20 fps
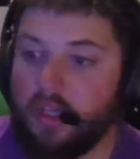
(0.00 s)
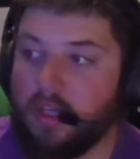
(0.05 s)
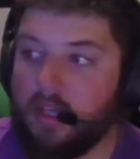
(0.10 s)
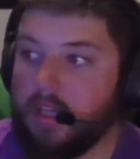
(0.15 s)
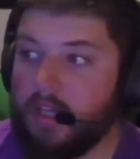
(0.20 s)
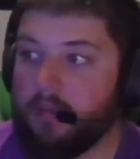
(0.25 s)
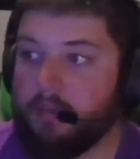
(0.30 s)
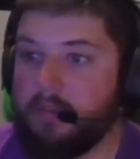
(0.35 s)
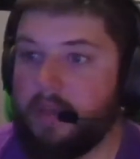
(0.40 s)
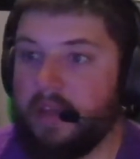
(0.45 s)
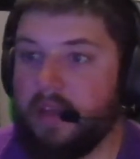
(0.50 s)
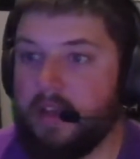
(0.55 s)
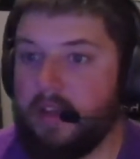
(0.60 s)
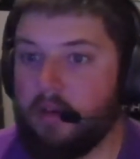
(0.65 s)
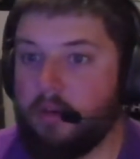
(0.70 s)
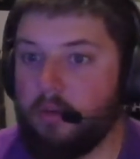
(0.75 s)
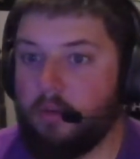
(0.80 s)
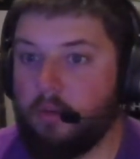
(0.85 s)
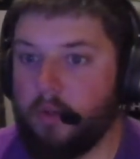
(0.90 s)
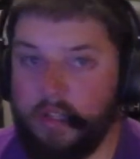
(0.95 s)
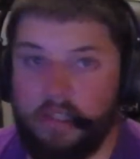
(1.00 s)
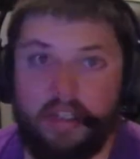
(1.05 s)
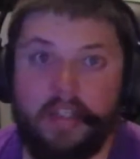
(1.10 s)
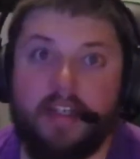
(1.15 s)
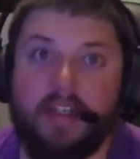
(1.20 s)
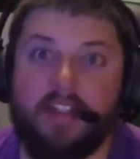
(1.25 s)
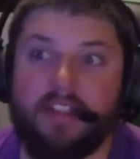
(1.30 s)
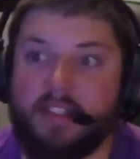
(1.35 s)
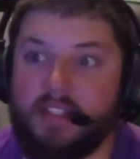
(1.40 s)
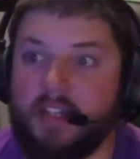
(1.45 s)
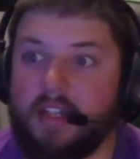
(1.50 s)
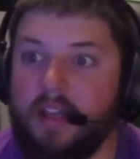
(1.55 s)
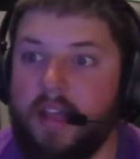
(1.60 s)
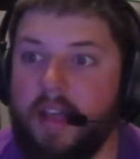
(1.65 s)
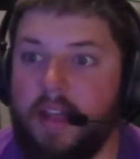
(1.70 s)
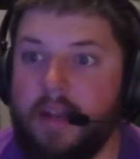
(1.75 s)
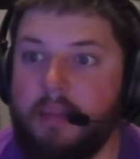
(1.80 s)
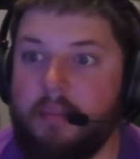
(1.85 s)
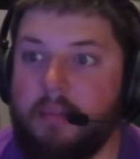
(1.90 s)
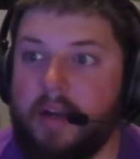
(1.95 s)
It made it really easy to
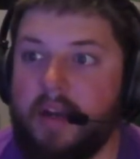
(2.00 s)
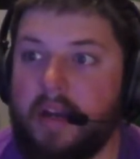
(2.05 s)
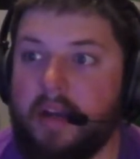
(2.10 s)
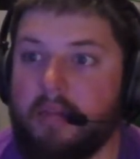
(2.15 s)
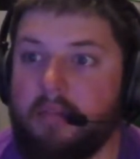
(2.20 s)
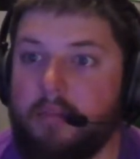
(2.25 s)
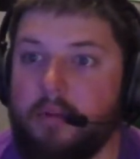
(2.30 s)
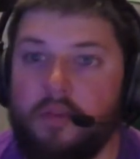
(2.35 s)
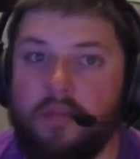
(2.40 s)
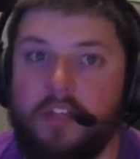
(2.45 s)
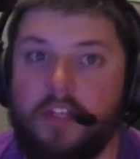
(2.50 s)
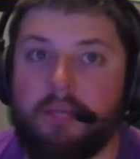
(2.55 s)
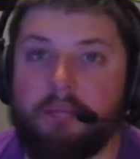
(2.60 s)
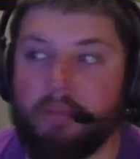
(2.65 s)
edit my movie,